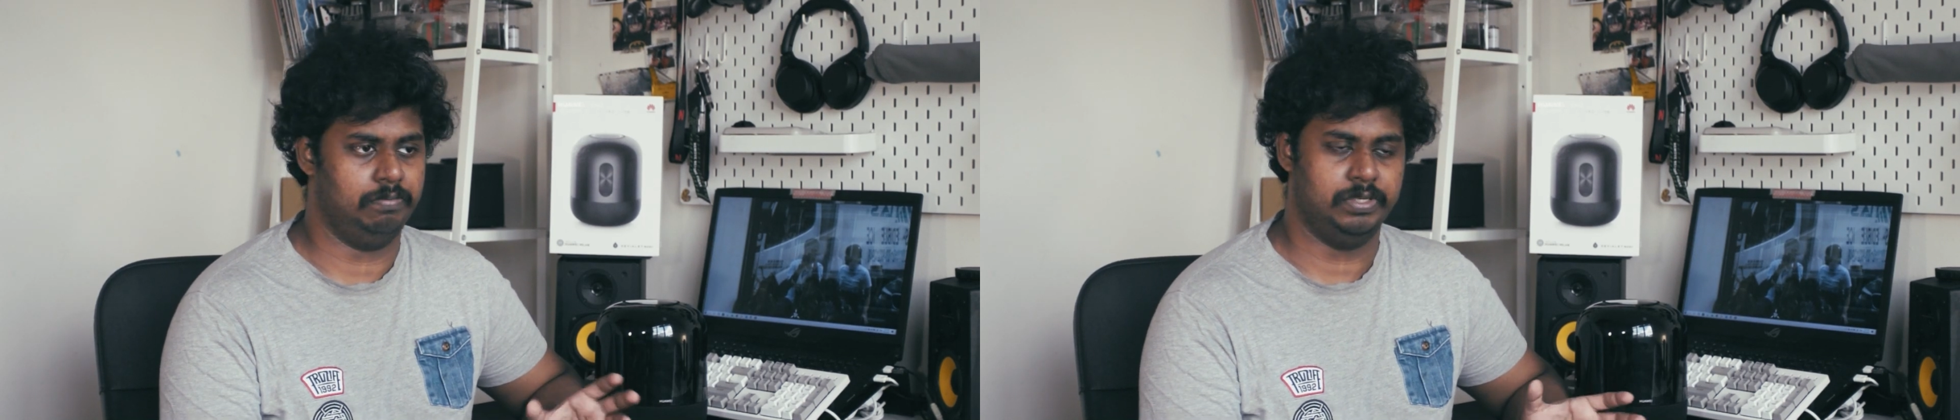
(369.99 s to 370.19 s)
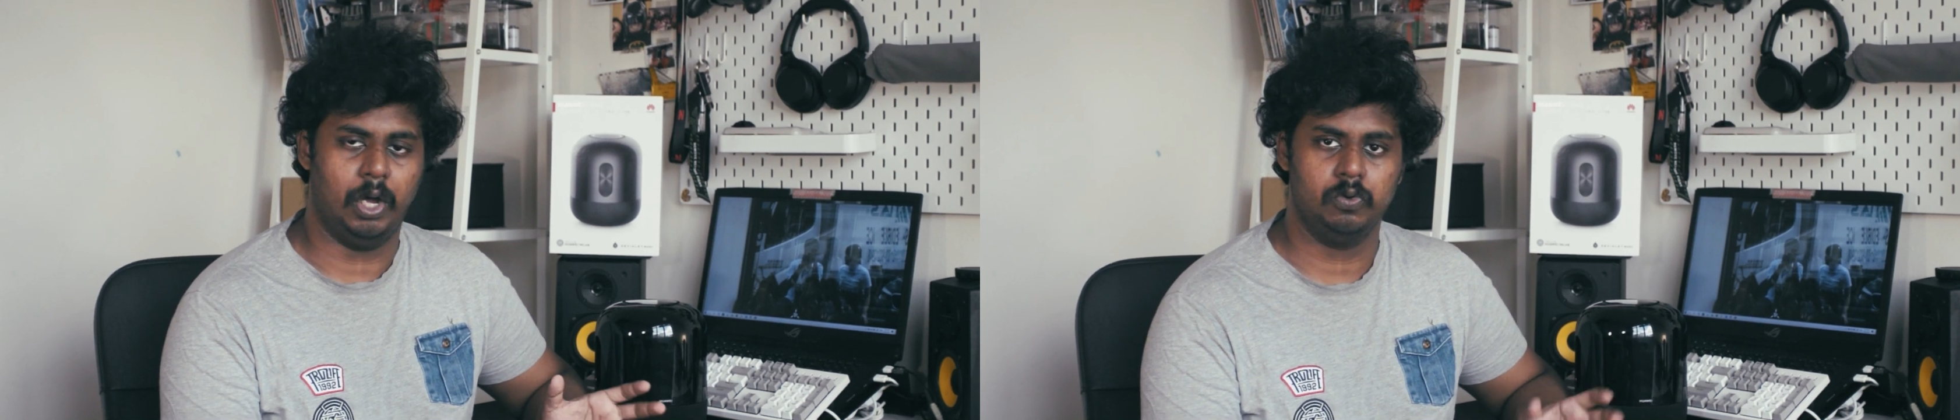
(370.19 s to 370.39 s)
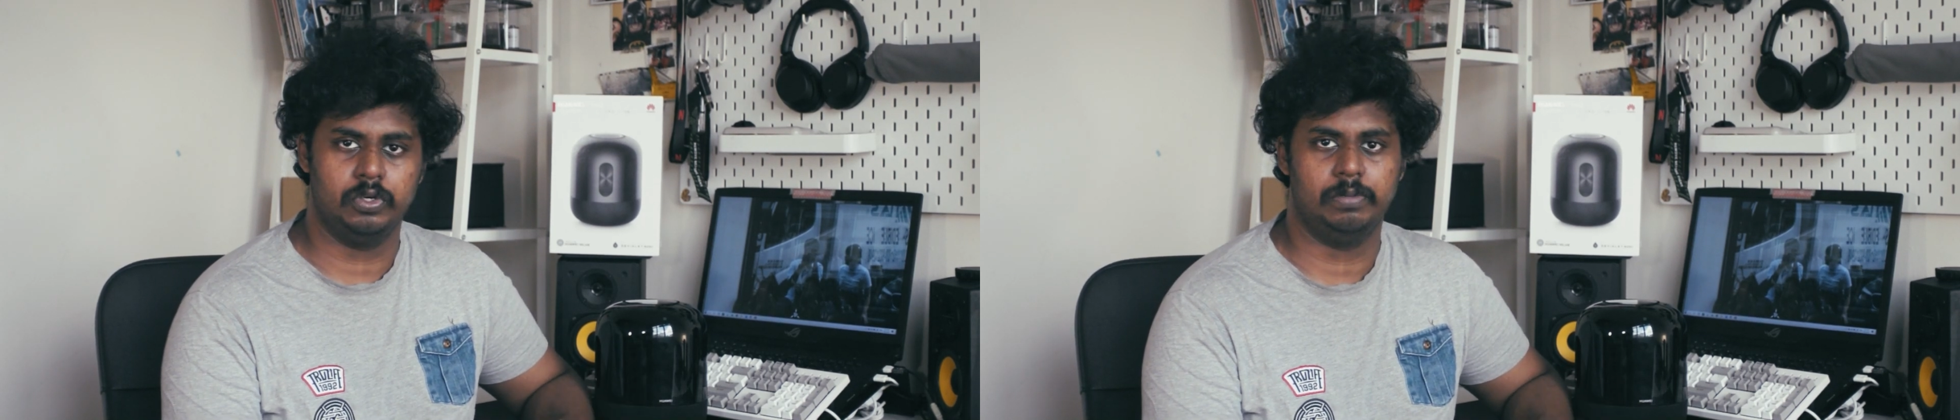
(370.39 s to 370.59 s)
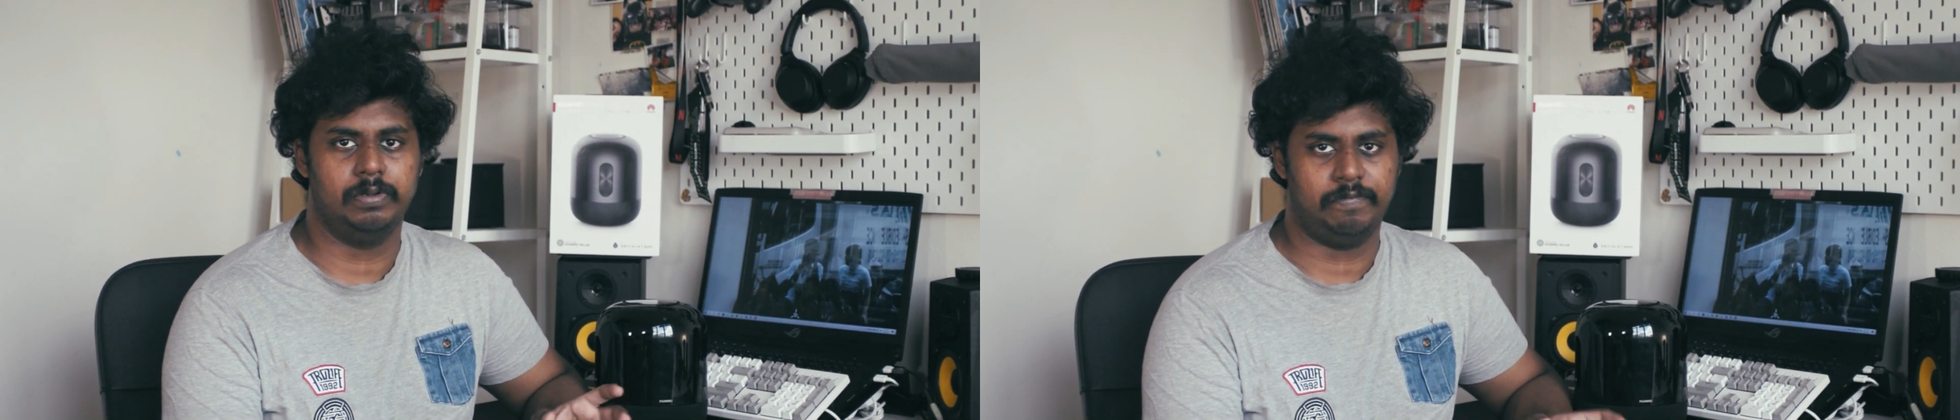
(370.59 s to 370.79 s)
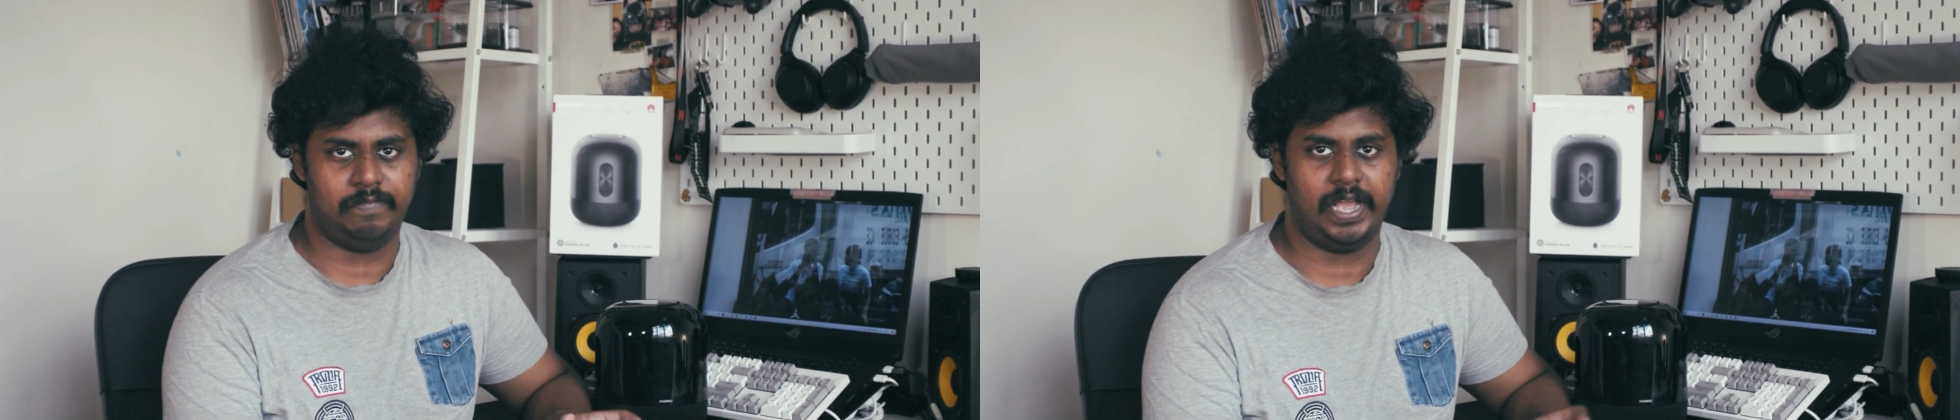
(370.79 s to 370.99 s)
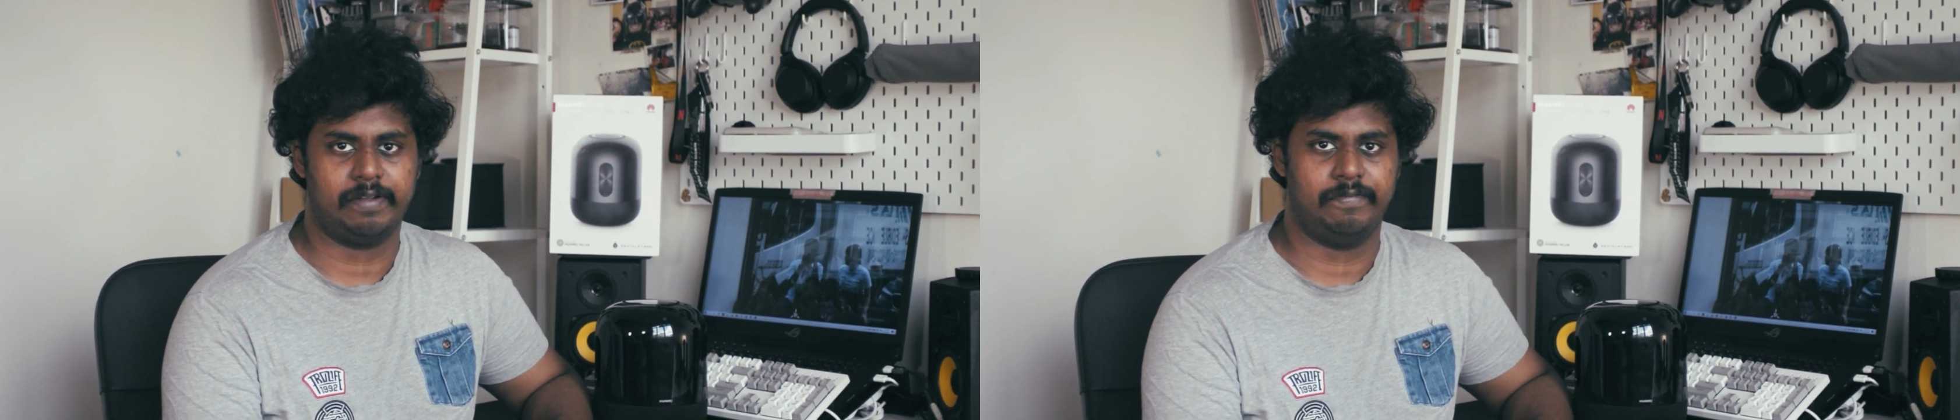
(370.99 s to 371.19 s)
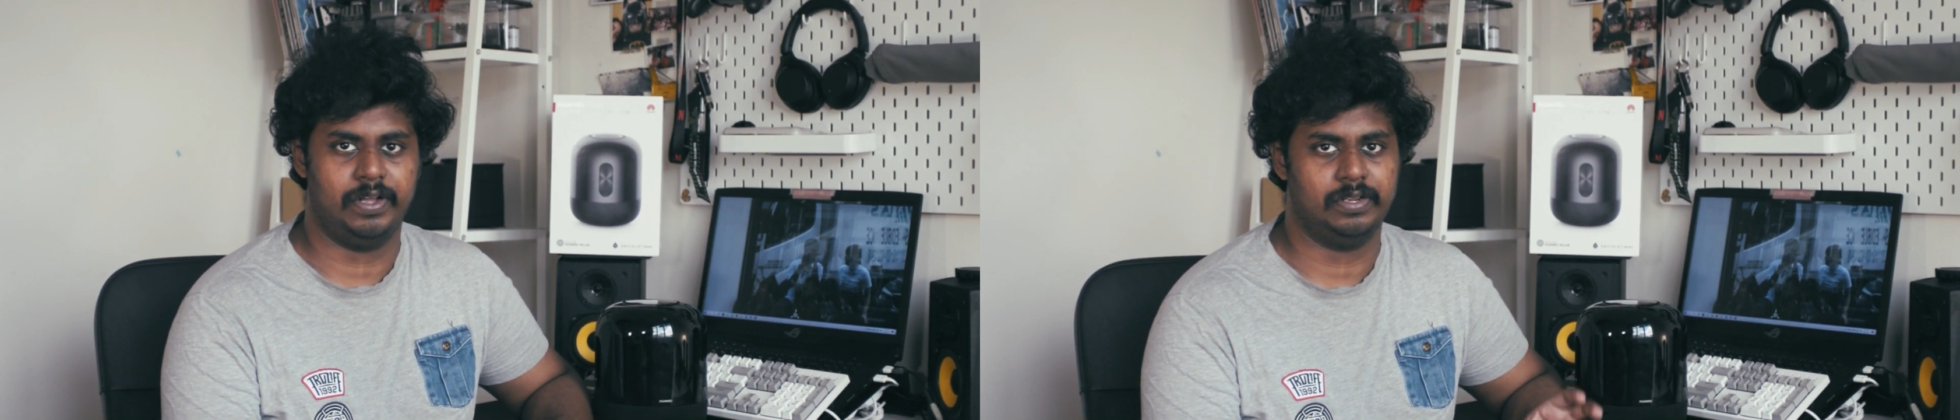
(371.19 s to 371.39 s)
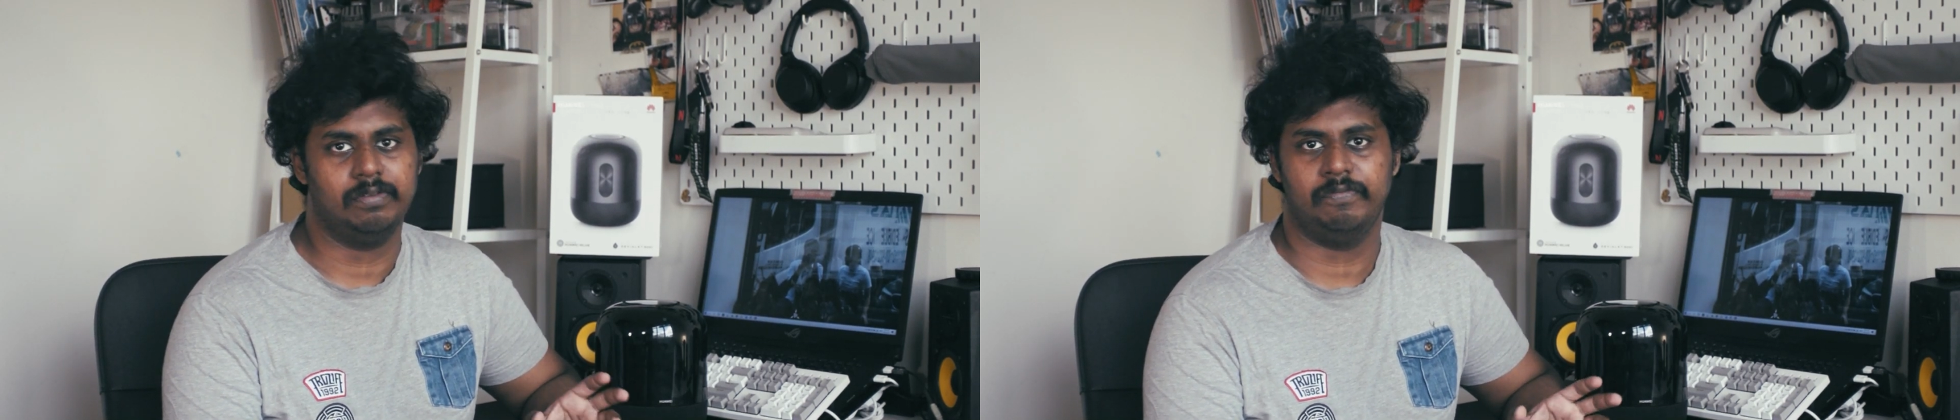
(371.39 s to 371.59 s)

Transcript: downloadable FLAC file